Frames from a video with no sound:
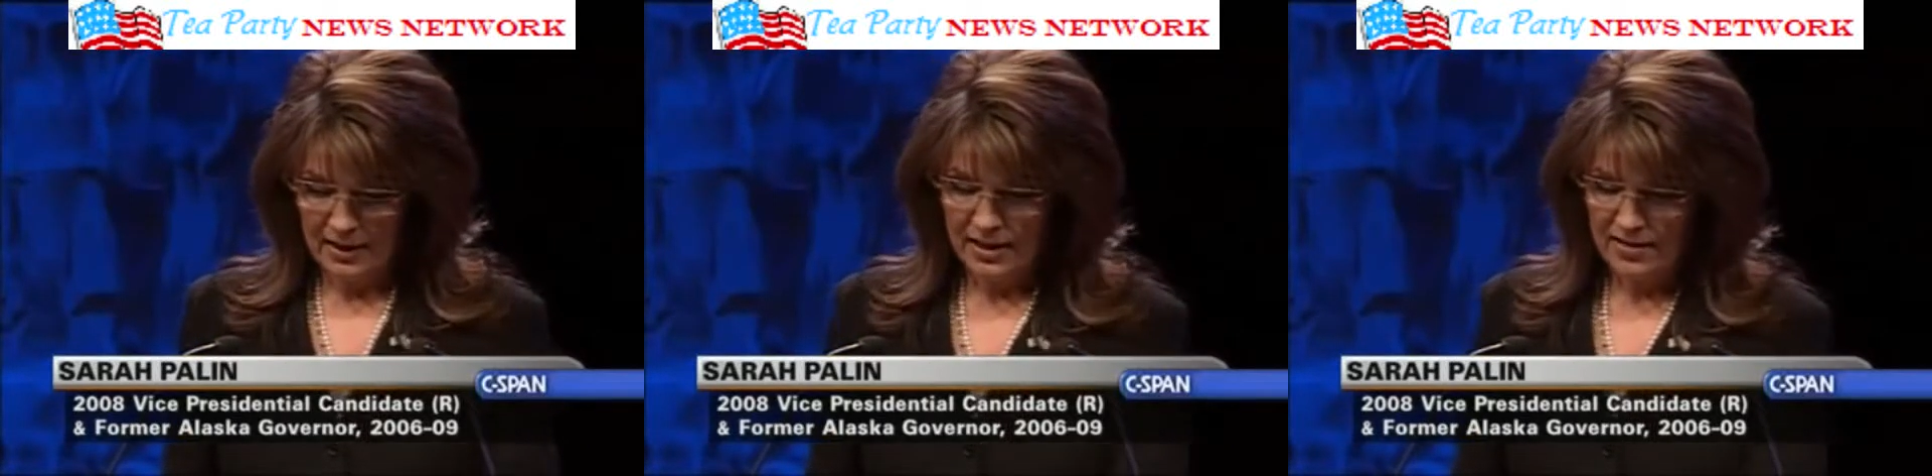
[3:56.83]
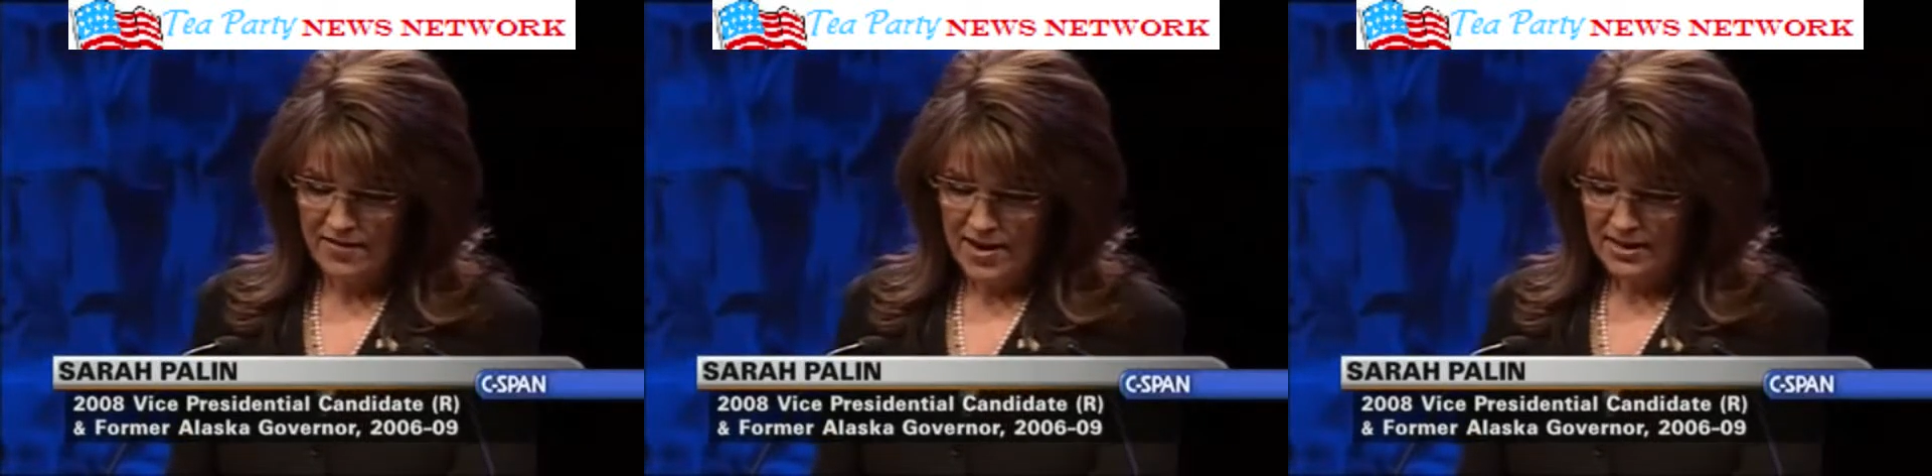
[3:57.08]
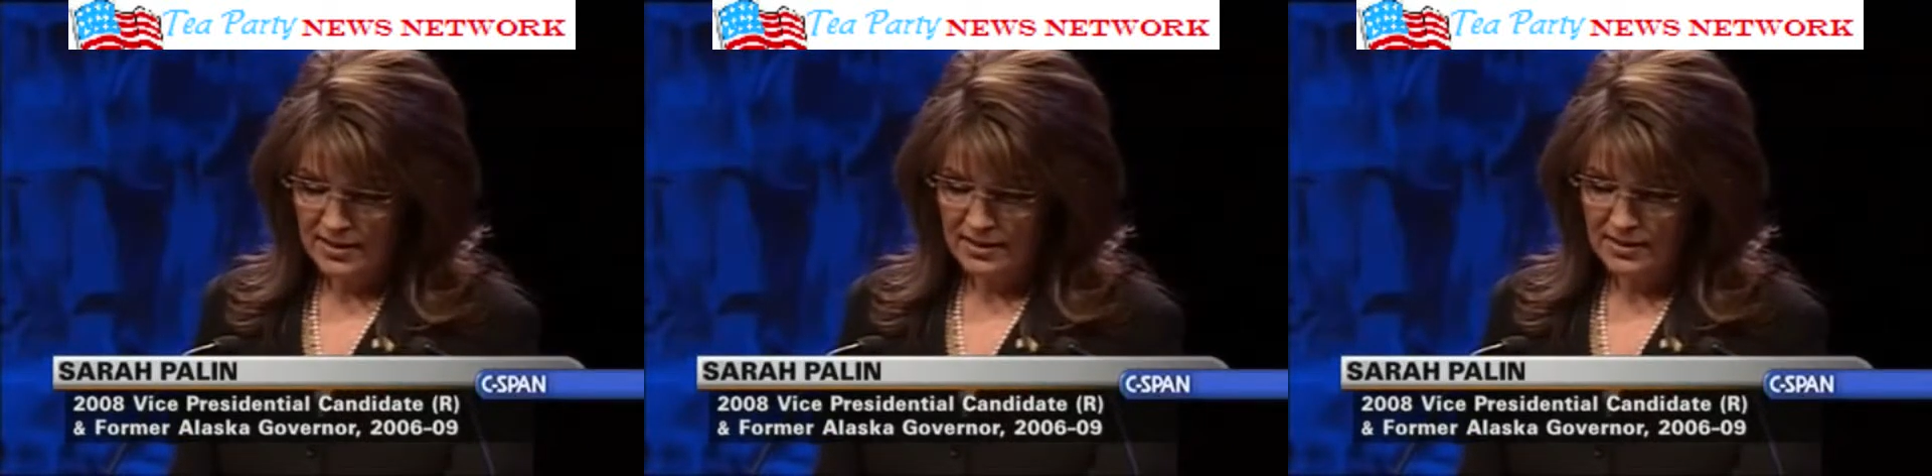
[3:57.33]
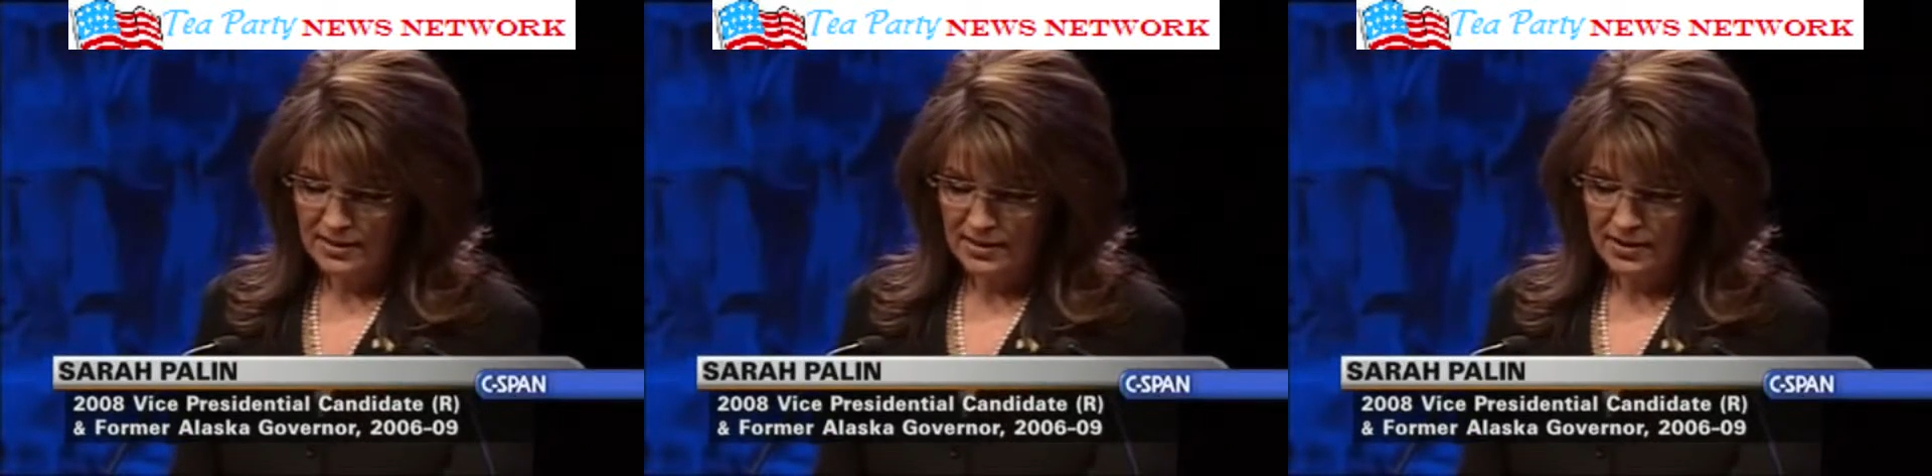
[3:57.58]
The events
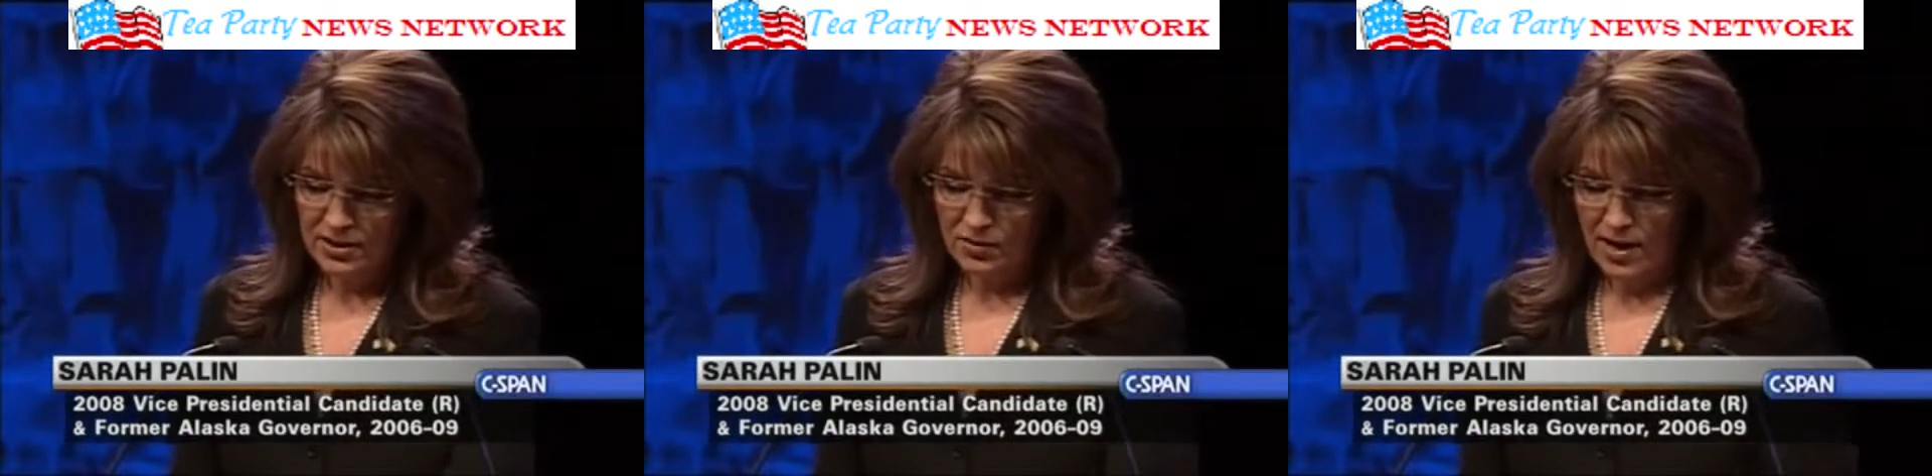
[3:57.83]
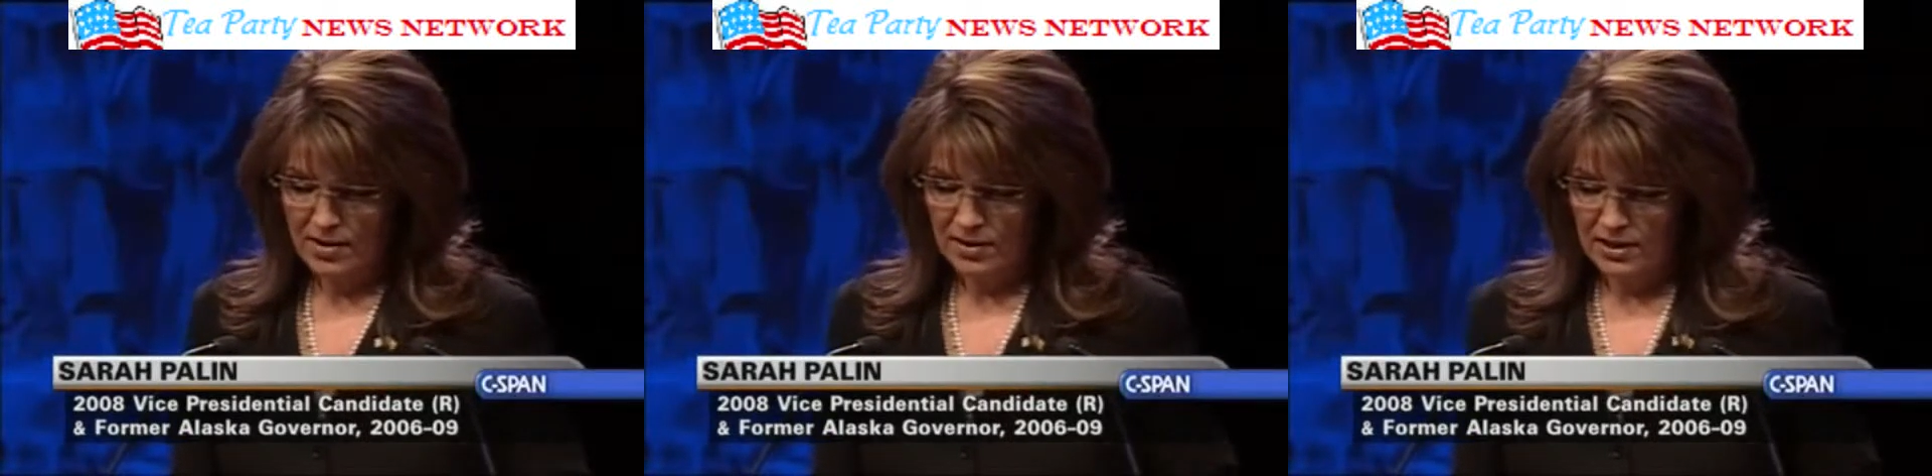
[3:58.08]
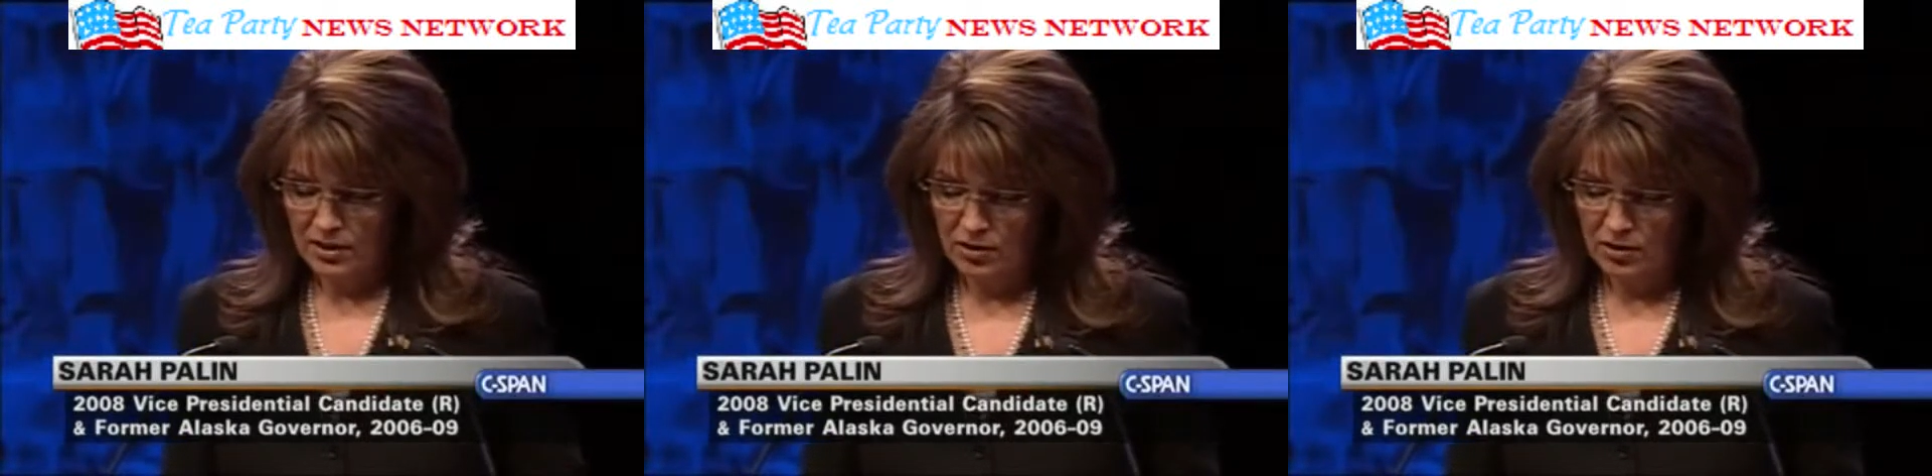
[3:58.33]
surrounding